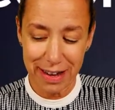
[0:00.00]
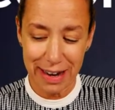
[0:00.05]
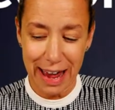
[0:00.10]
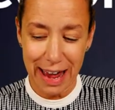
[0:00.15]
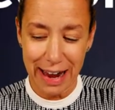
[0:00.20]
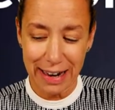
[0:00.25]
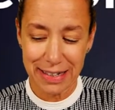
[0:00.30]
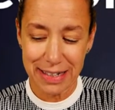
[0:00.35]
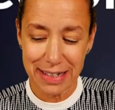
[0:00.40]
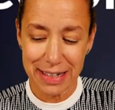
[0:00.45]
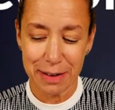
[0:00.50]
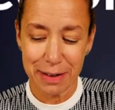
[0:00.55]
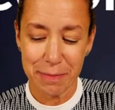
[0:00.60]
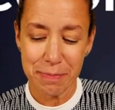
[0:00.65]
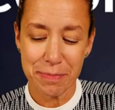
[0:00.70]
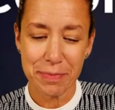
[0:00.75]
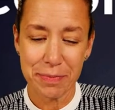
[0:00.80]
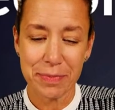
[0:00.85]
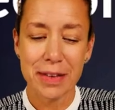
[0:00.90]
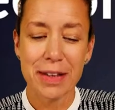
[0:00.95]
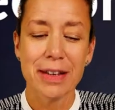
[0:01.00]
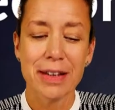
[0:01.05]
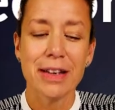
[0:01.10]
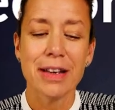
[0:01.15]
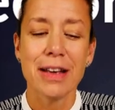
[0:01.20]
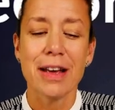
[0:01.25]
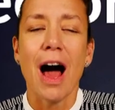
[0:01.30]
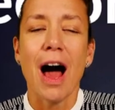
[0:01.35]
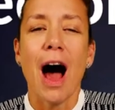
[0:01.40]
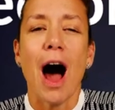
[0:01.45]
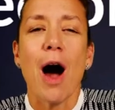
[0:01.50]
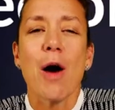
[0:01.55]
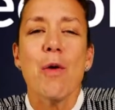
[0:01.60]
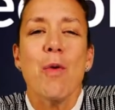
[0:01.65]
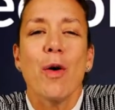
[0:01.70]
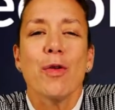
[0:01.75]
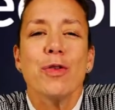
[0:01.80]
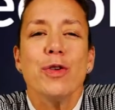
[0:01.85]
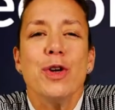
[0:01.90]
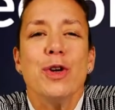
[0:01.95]
Collector. I
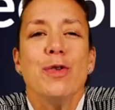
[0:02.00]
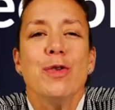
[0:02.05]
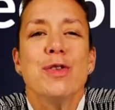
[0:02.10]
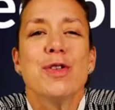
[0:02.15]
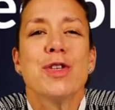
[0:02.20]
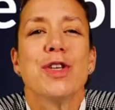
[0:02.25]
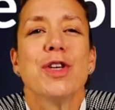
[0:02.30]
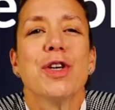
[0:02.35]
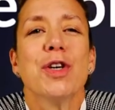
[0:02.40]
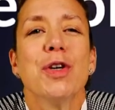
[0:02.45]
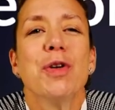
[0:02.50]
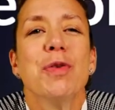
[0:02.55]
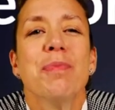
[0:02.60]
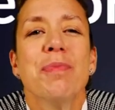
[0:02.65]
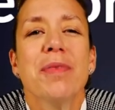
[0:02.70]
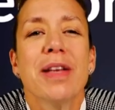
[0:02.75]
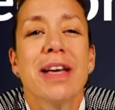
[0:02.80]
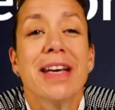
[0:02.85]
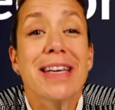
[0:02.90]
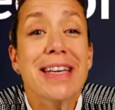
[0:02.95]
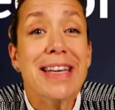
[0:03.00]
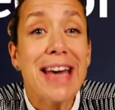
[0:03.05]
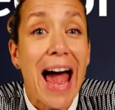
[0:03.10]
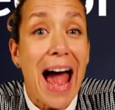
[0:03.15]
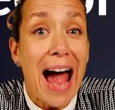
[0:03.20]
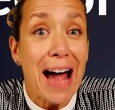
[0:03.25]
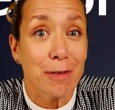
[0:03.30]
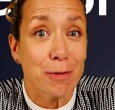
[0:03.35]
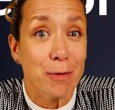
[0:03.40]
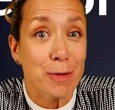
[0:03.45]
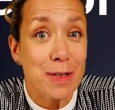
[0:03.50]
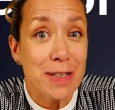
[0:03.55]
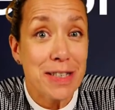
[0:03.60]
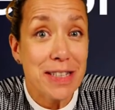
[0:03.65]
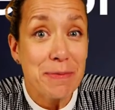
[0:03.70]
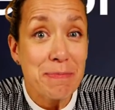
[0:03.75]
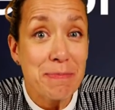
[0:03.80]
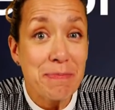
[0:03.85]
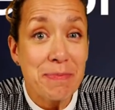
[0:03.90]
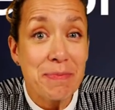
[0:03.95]
want you to count
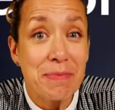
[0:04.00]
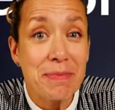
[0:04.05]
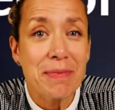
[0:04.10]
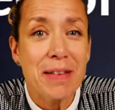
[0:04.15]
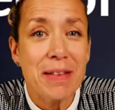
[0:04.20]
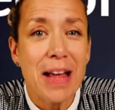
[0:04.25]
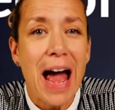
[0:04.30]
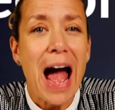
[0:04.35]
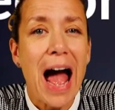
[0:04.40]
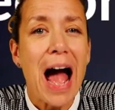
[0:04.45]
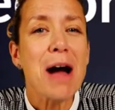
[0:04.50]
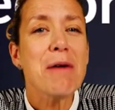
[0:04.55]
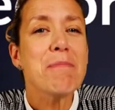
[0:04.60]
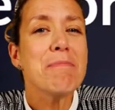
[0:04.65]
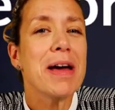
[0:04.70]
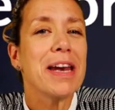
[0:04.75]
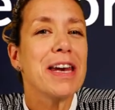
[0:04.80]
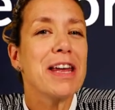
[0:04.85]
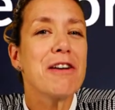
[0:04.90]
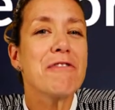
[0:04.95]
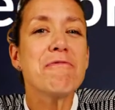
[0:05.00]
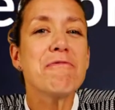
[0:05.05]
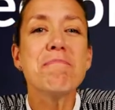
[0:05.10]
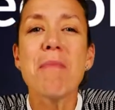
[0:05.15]
how many of